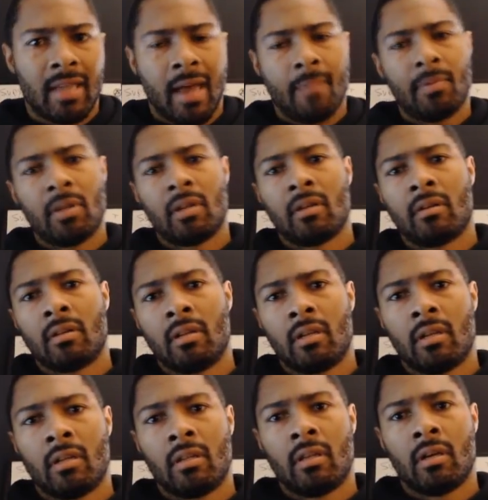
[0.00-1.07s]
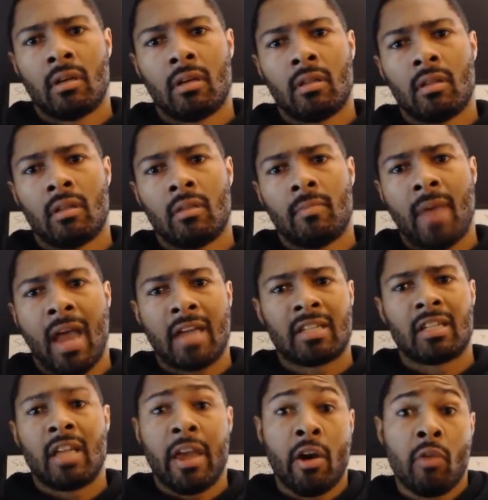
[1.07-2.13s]
I'm not stopping the
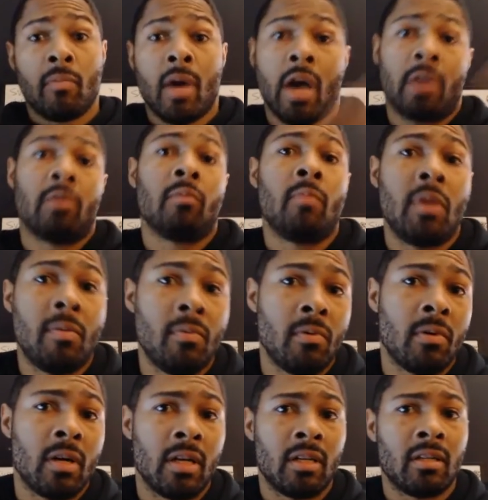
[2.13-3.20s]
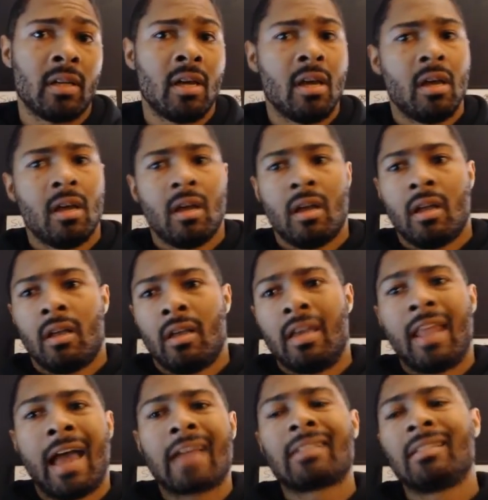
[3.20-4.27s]
passion to help other people, because
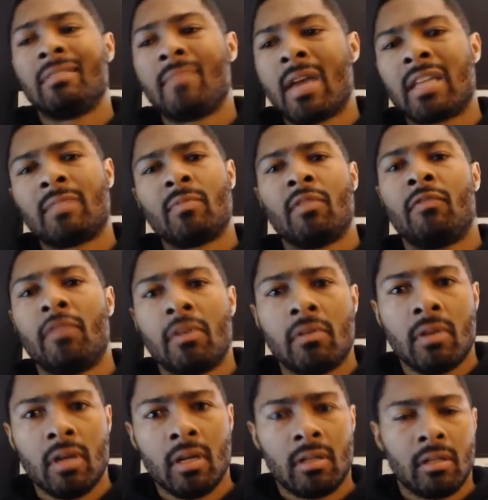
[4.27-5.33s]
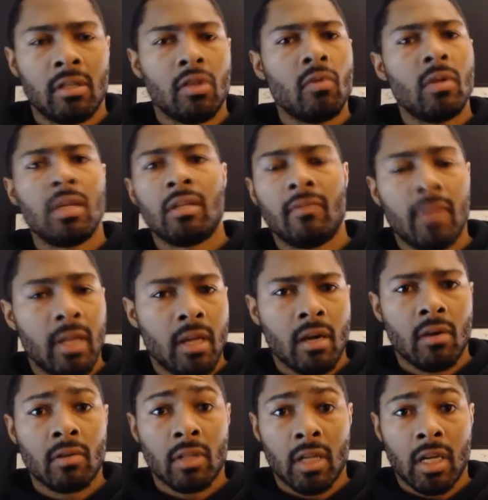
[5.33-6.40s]
it actually makes me feel good to do these
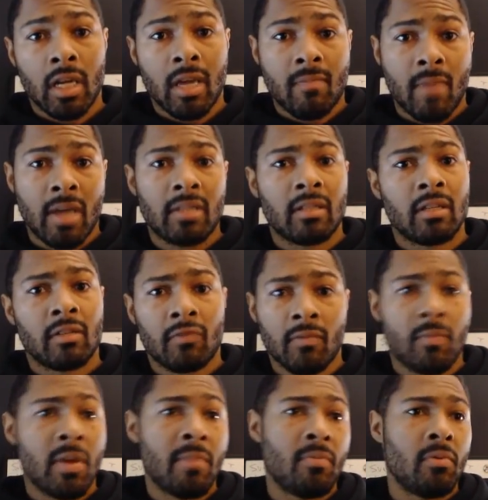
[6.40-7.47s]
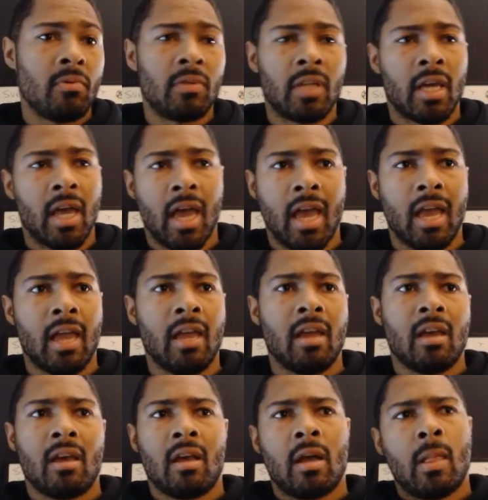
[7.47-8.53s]
videos and then get messages from people who say,
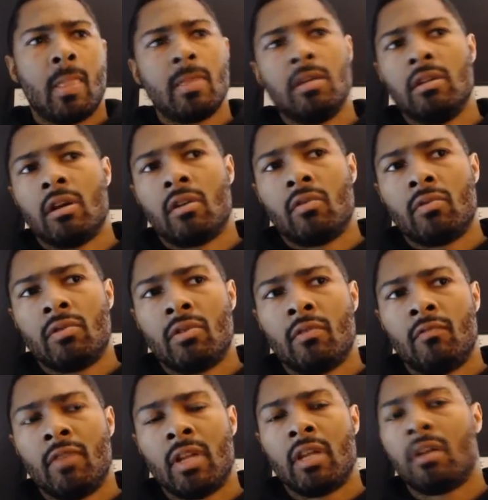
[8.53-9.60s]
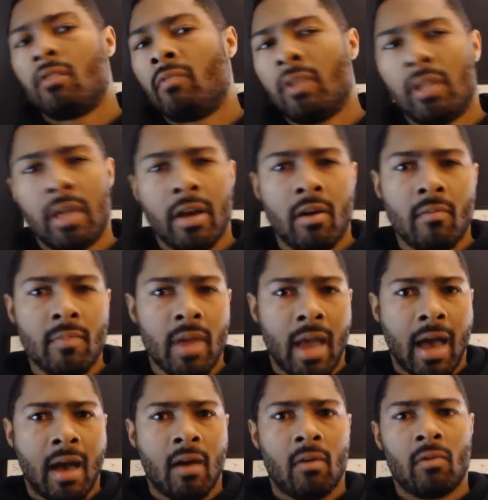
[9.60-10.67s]
hey, you know, your video really helped
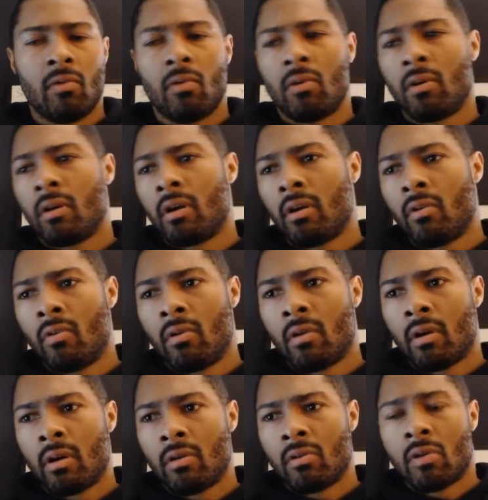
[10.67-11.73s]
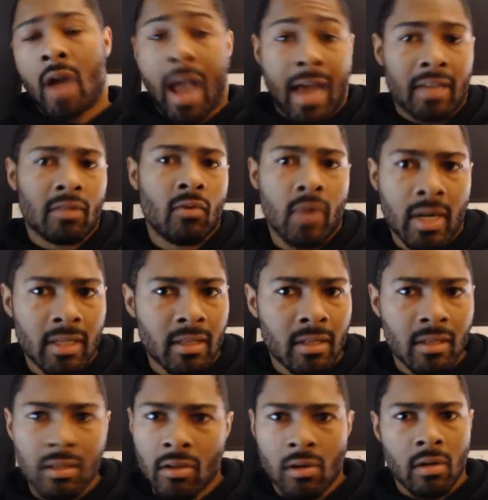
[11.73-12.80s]
me out, or ask
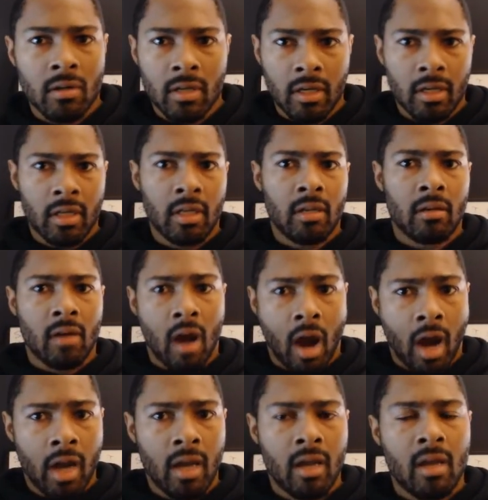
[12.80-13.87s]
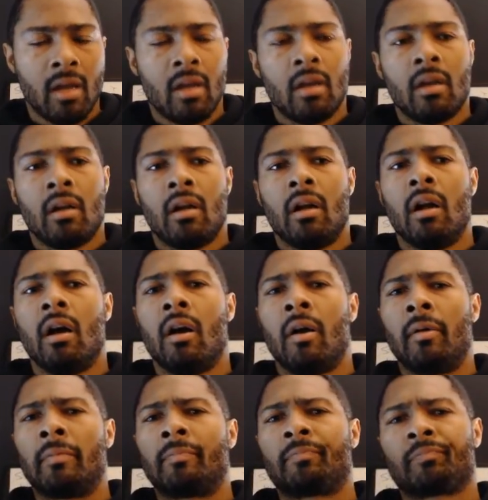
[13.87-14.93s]
questions. It's all good. All right.
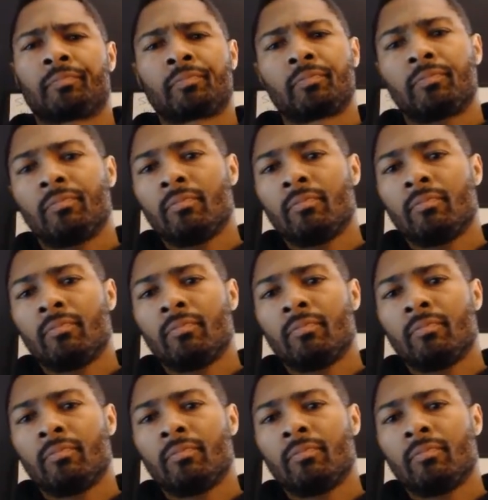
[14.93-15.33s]
I'm